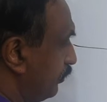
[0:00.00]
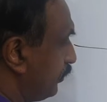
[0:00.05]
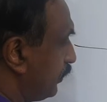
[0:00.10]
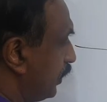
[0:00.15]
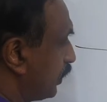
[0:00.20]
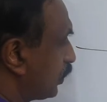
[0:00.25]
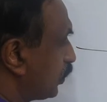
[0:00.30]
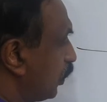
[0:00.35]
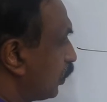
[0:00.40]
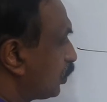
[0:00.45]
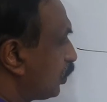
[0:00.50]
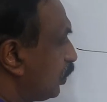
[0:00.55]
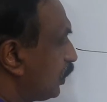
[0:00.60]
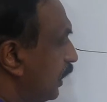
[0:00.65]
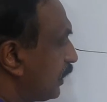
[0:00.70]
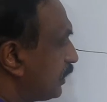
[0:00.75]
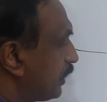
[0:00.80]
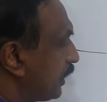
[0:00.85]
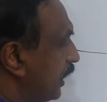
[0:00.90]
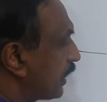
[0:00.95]
This also
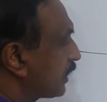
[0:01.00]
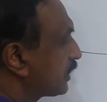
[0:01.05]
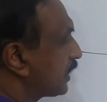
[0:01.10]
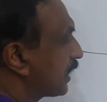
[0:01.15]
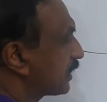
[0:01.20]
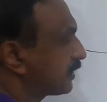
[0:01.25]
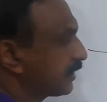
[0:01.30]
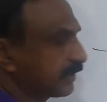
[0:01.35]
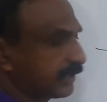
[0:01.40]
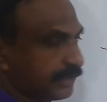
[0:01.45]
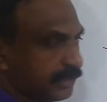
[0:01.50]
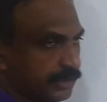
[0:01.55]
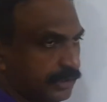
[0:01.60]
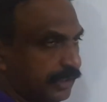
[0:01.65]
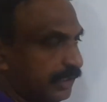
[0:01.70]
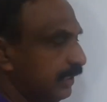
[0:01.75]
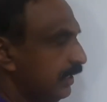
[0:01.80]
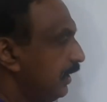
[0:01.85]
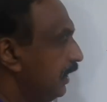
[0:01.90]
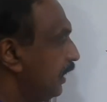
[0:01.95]
touching x-axis.
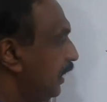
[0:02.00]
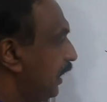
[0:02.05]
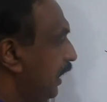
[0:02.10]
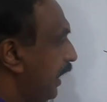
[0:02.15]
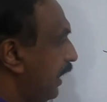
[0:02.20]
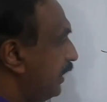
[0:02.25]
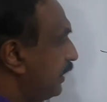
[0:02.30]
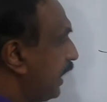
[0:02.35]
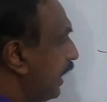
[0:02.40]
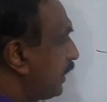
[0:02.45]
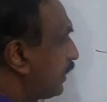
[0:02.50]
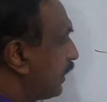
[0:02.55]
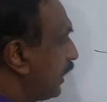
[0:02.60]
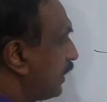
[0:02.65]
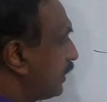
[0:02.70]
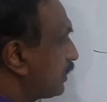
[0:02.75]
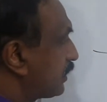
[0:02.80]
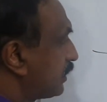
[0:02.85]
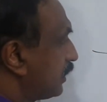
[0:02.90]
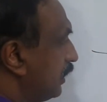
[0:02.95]
In that
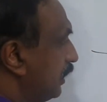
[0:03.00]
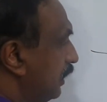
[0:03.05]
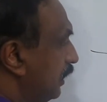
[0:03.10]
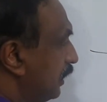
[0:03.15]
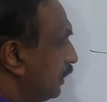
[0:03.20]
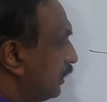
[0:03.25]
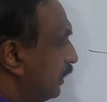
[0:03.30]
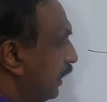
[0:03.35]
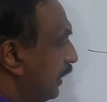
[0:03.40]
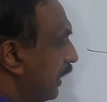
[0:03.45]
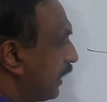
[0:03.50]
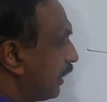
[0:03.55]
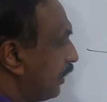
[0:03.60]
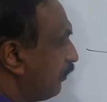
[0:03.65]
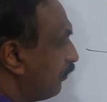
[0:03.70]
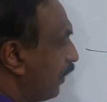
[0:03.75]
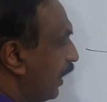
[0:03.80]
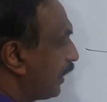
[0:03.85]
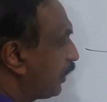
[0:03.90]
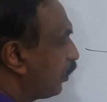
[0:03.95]
case,
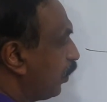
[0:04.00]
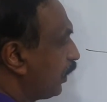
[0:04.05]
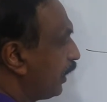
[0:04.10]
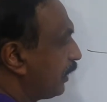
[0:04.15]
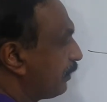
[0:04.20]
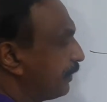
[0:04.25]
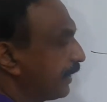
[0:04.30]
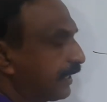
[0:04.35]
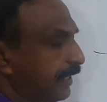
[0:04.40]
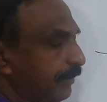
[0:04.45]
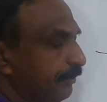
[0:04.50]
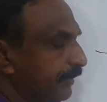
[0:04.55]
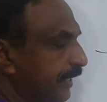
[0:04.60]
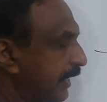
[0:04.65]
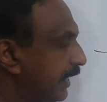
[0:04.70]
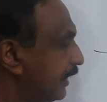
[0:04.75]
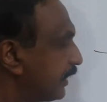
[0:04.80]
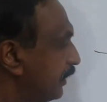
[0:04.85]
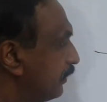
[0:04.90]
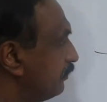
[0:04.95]
the y-coordinate became
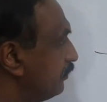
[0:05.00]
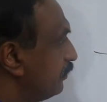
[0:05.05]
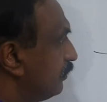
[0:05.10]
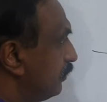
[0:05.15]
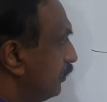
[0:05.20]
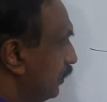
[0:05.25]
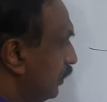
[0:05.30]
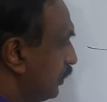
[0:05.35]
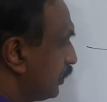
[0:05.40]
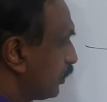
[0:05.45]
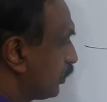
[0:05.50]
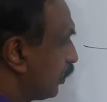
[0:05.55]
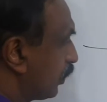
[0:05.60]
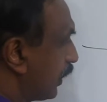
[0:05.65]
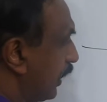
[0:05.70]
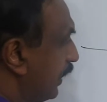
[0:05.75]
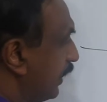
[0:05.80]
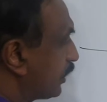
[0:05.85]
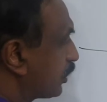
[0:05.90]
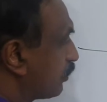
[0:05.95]
negative, so
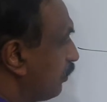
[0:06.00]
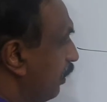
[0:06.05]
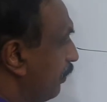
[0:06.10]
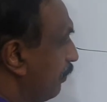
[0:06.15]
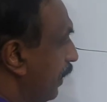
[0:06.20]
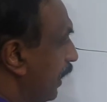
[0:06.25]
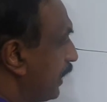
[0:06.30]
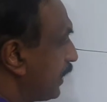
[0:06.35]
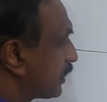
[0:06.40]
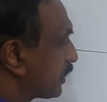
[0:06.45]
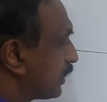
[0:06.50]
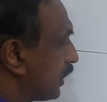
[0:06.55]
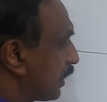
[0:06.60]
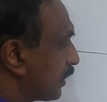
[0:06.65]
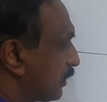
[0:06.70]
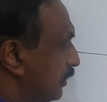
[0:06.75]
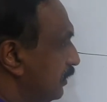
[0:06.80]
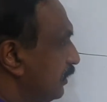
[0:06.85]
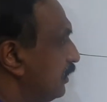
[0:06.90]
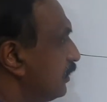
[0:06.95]
radius will be minus
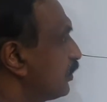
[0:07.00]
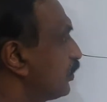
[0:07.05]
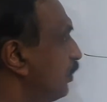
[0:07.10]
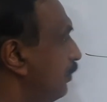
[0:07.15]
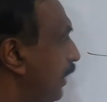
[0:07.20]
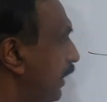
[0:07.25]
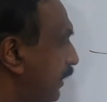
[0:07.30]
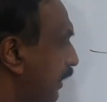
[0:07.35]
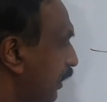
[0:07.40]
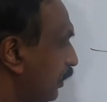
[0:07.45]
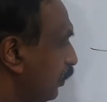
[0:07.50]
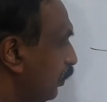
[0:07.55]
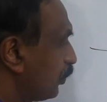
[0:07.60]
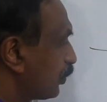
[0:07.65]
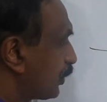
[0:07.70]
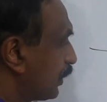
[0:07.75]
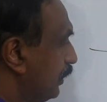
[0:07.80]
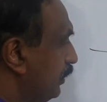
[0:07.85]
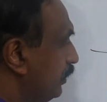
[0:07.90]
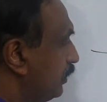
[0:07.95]
r. So my
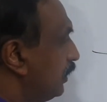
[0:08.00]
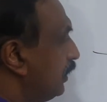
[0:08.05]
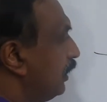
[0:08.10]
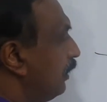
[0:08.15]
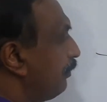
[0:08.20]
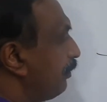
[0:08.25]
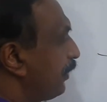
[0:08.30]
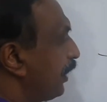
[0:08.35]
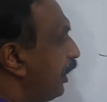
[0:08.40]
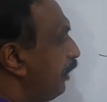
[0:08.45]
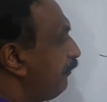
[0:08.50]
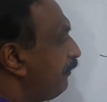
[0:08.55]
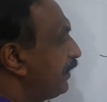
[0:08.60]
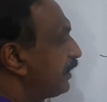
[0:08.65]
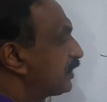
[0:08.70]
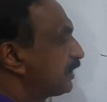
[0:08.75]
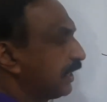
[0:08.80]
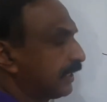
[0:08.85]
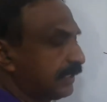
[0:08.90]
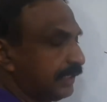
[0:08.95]
conclusion, if
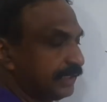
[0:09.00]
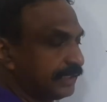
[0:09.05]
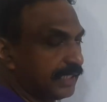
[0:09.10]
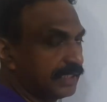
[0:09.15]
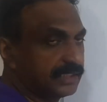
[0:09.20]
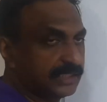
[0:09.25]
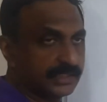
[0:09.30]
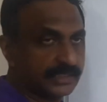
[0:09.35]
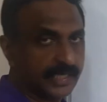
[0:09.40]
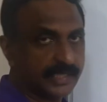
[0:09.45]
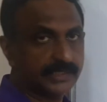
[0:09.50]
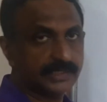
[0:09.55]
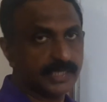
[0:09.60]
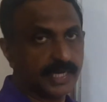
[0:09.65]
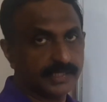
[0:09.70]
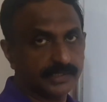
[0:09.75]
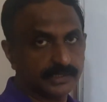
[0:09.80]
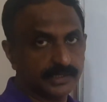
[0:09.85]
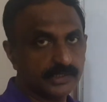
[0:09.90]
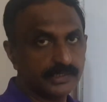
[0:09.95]
a circle touches
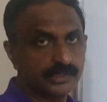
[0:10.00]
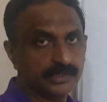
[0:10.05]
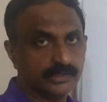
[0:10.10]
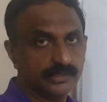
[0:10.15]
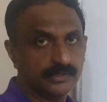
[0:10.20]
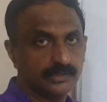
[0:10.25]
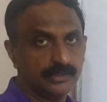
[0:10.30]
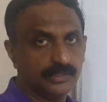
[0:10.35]
x-axis,